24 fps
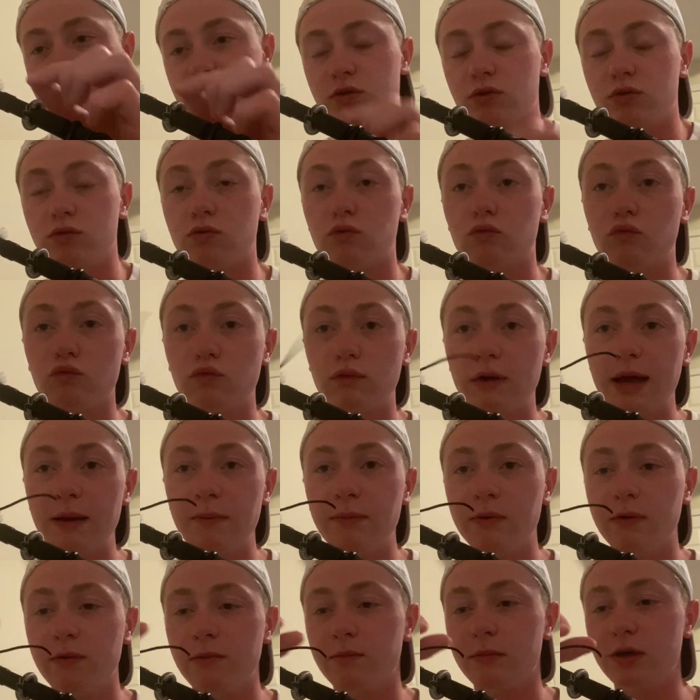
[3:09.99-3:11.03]
to
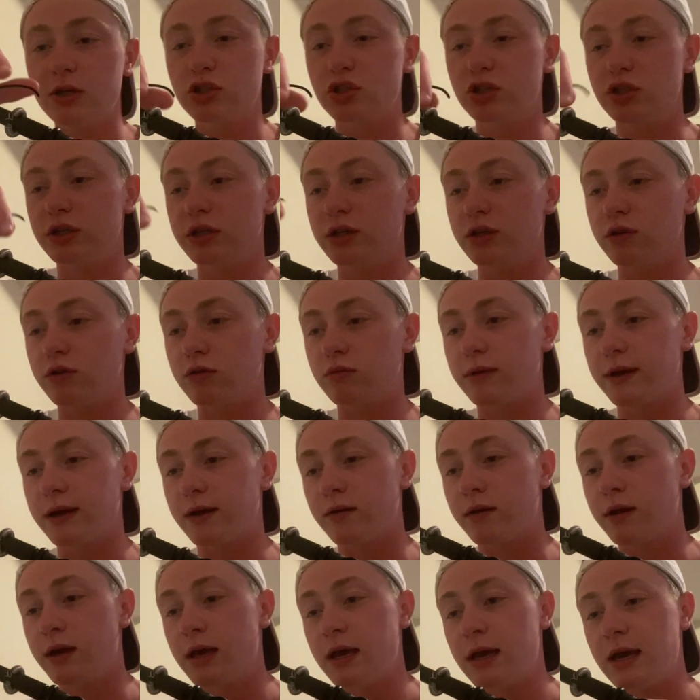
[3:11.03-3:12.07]
wrap my chenille around.
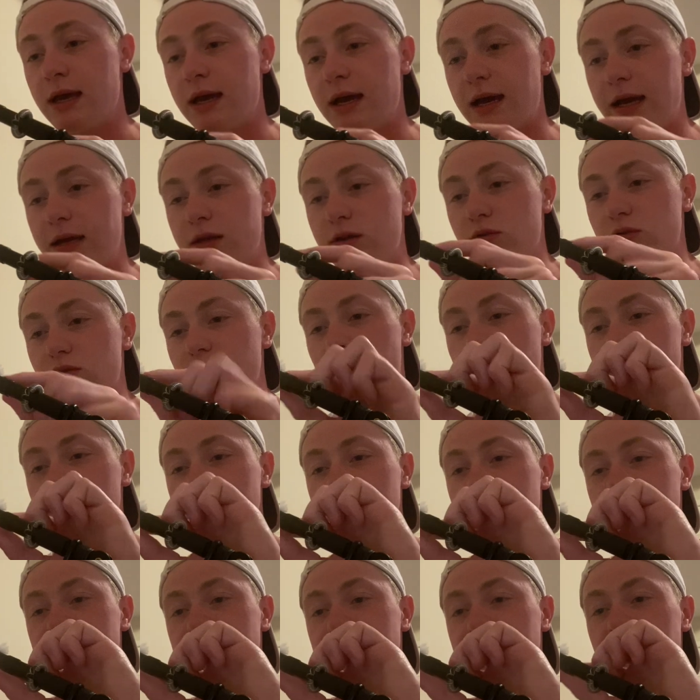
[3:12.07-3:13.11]
I do lots
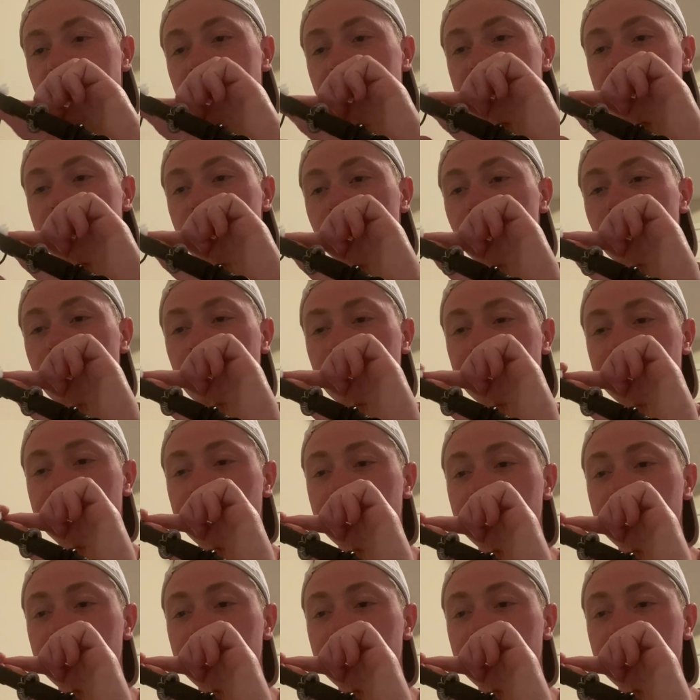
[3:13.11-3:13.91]
of tight wraps,